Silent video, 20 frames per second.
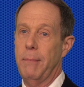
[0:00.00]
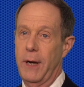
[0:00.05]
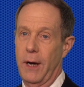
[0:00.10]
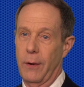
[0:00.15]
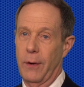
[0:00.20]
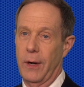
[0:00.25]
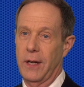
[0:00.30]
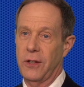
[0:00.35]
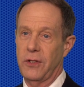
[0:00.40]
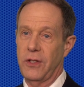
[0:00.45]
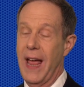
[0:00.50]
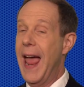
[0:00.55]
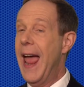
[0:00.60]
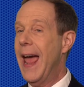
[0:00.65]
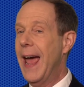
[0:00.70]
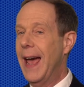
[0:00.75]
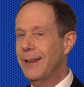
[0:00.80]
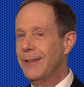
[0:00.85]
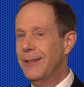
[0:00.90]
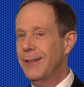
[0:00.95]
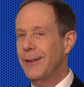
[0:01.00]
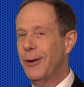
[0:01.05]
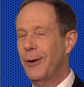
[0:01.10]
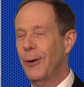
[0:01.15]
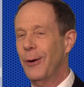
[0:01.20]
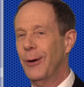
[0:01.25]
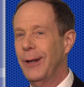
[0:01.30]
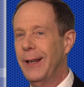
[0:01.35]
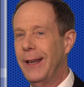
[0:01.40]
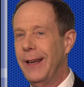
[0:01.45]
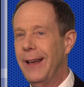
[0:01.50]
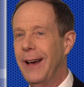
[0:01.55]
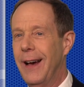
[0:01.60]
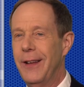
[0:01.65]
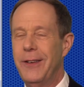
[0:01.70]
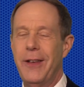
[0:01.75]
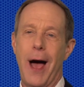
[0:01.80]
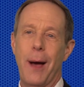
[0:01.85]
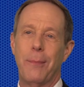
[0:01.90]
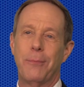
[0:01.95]
periods, and early
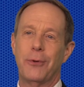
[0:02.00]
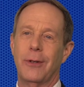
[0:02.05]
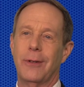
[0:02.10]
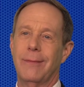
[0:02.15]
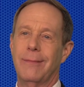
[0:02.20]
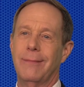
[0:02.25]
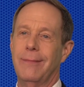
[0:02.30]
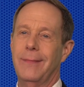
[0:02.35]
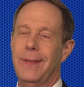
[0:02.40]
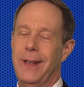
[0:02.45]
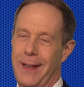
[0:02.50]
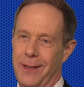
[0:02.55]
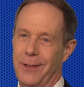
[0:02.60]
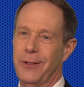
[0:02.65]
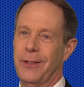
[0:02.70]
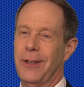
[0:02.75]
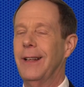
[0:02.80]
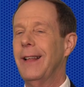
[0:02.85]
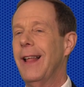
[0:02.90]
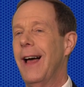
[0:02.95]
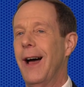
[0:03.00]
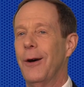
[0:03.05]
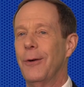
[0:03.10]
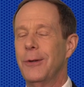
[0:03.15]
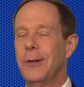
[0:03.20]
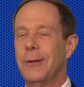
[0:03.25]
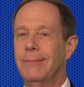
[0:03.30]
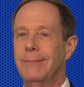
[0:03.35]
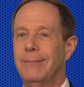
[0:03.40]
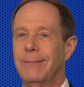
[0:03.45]
adoption is allowed.